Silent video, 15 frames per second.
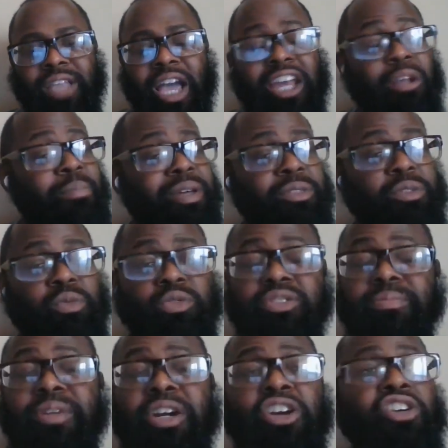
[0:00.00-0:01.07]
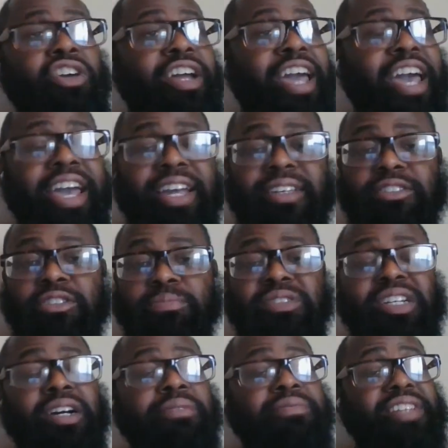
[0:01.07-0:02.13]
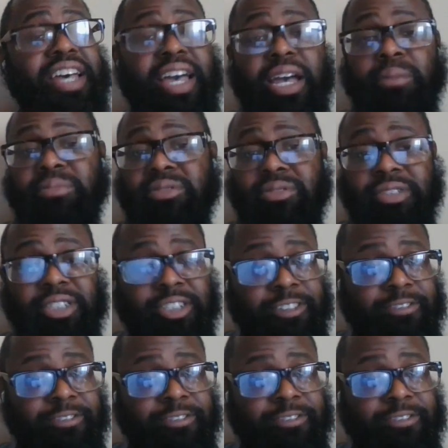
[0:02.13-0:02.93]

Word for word: I done been through some hurricanes, some tough times.